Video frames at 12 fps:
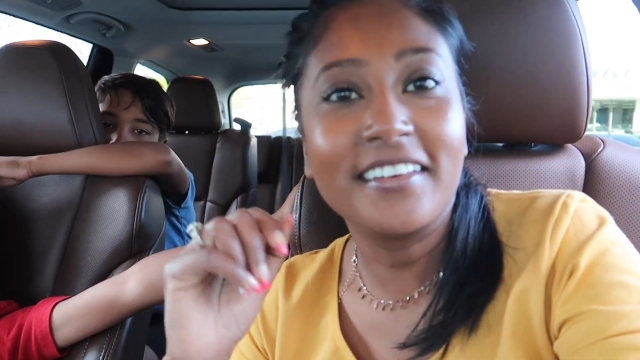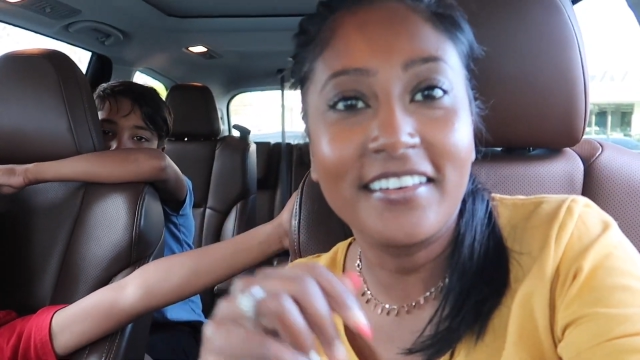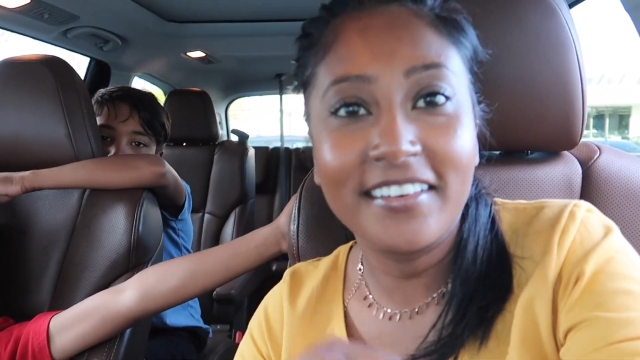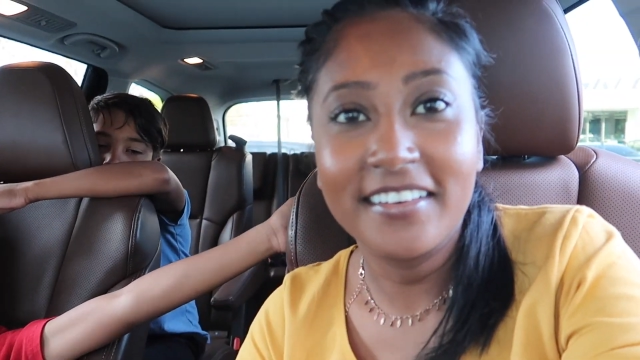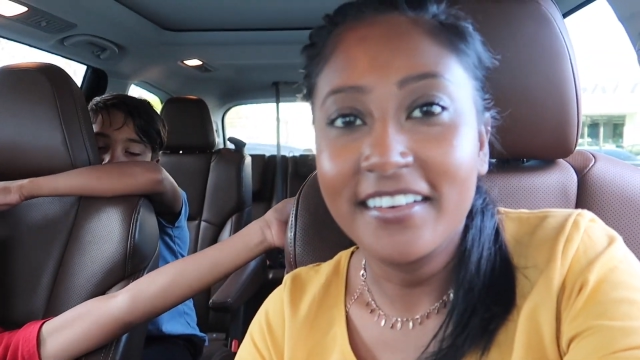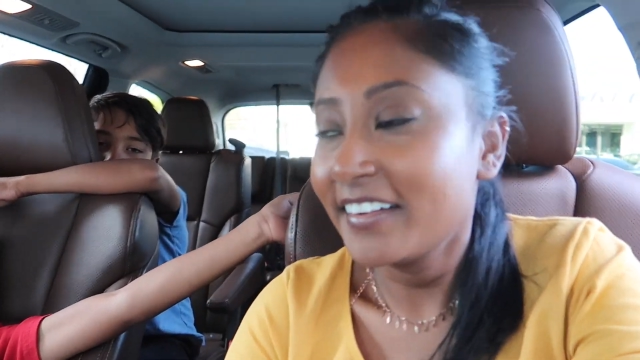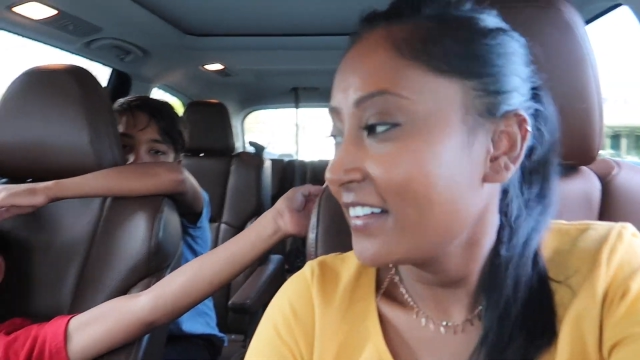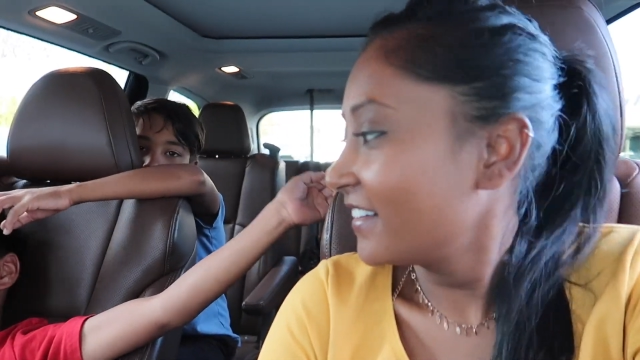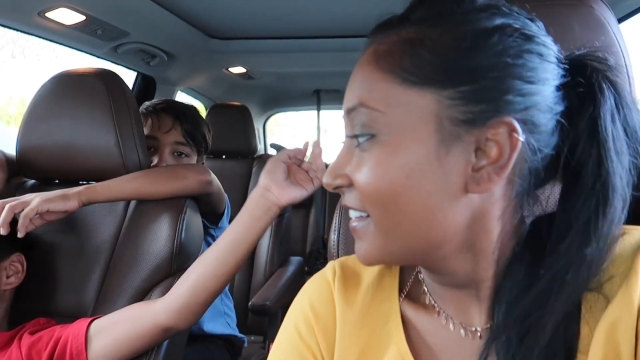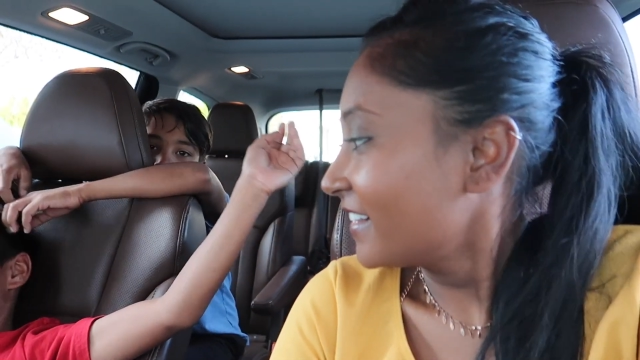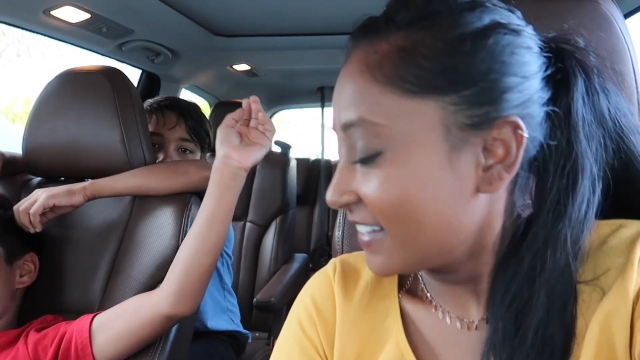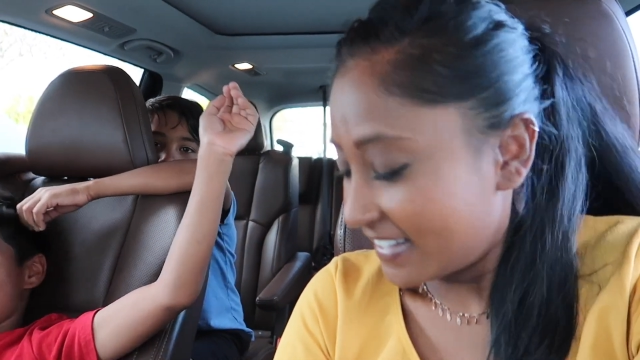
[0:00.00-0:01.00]
I felt good at the
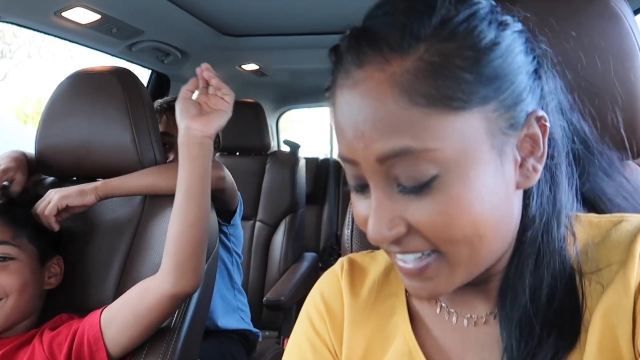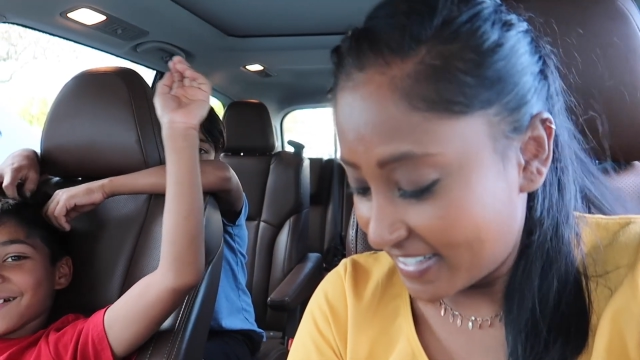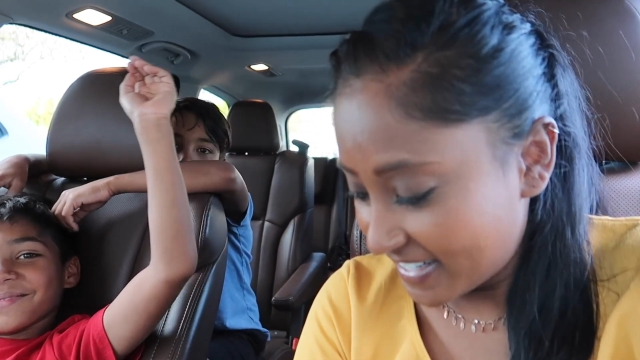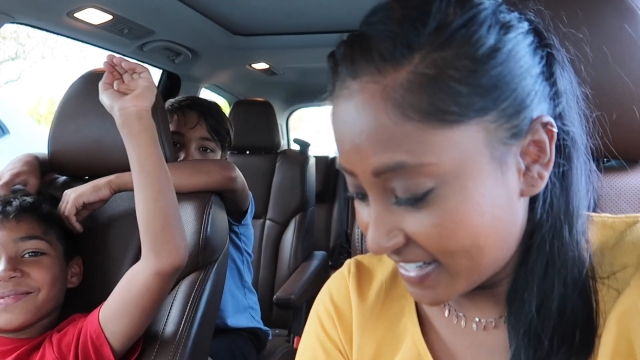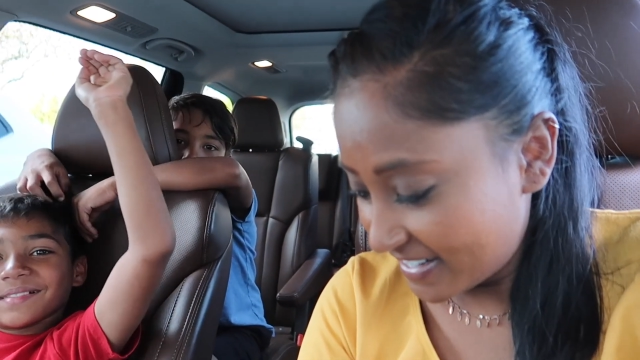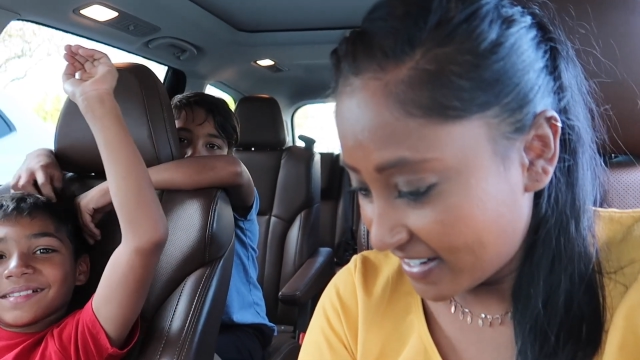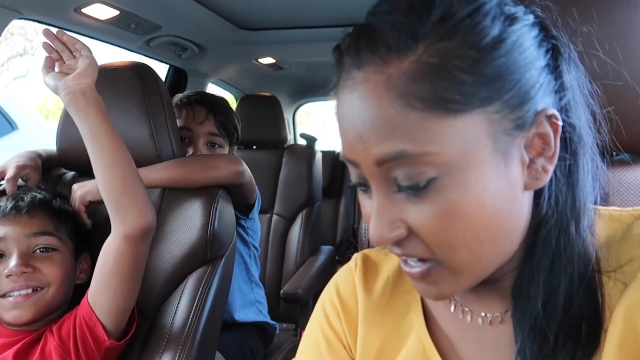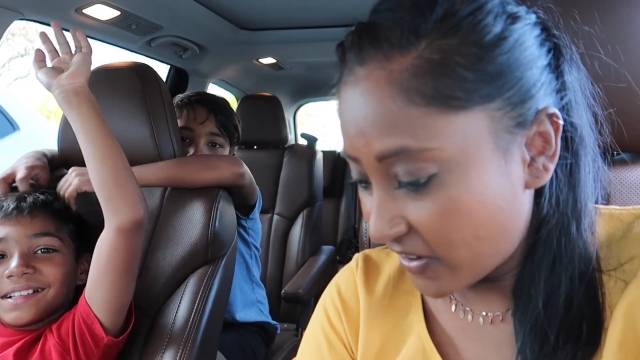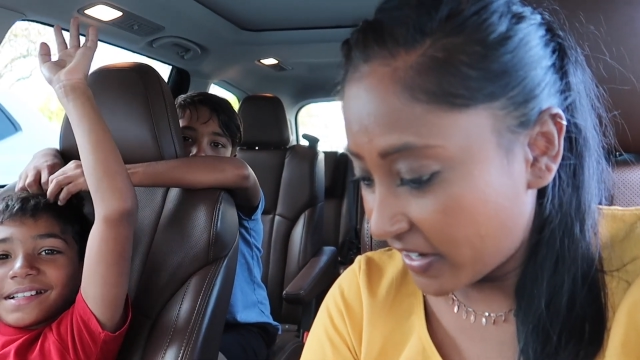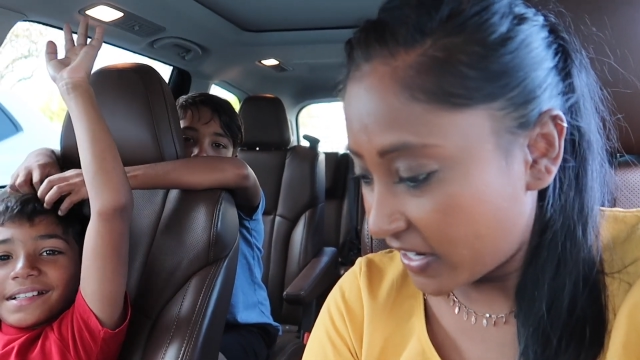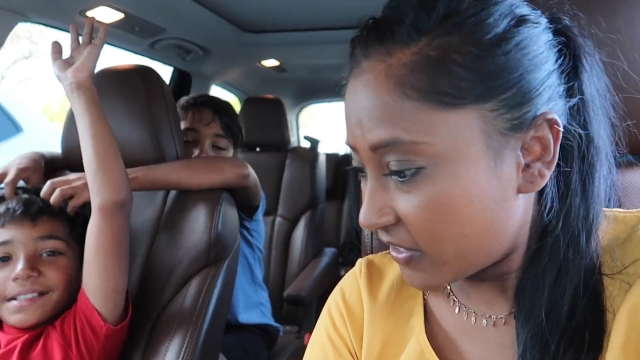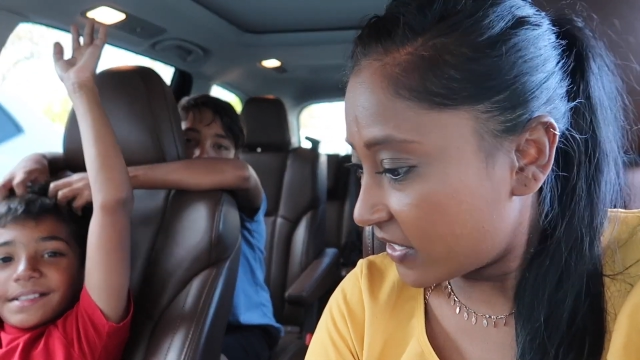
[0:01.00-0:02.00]
same time. I did. All
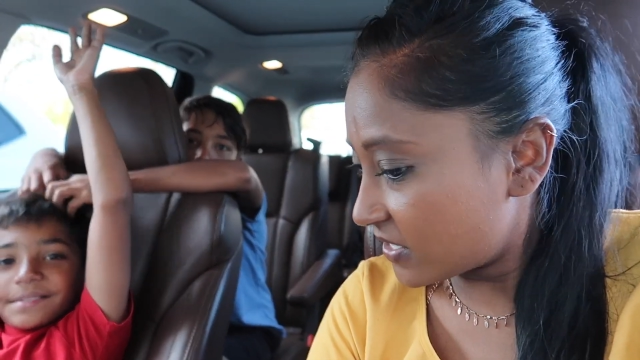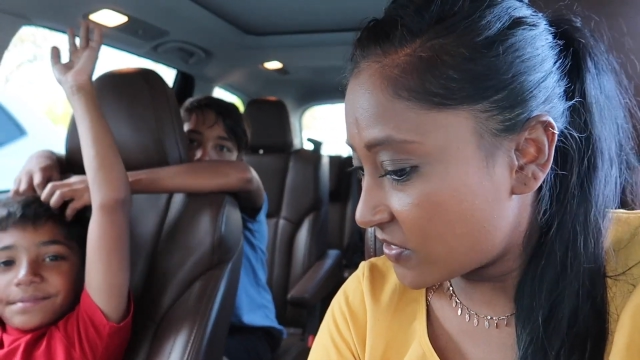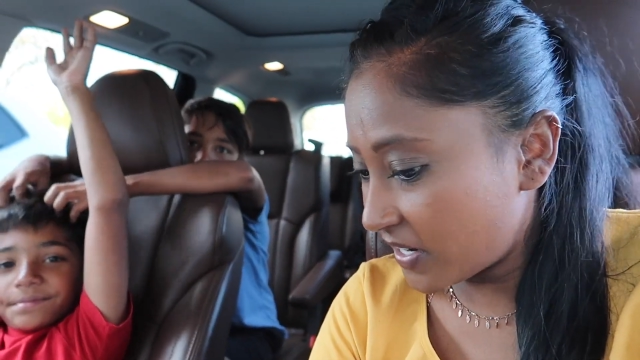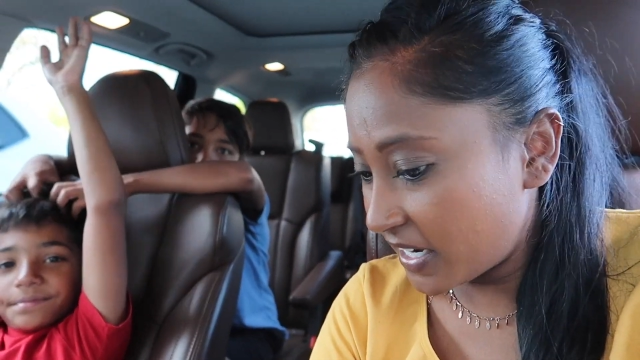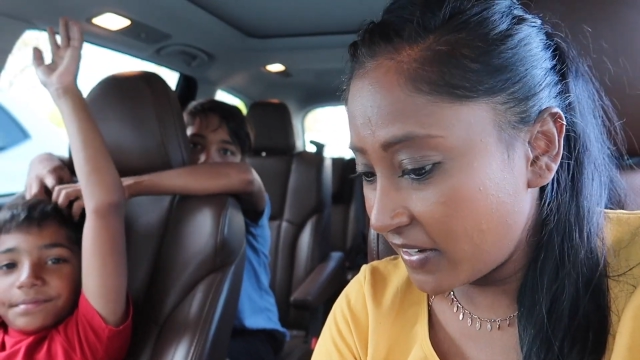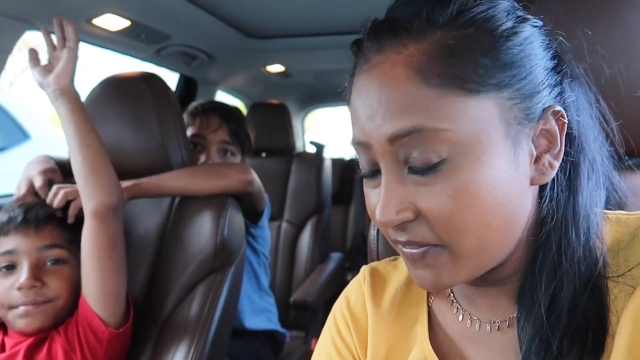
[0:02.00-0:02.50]
right, are you guys ready?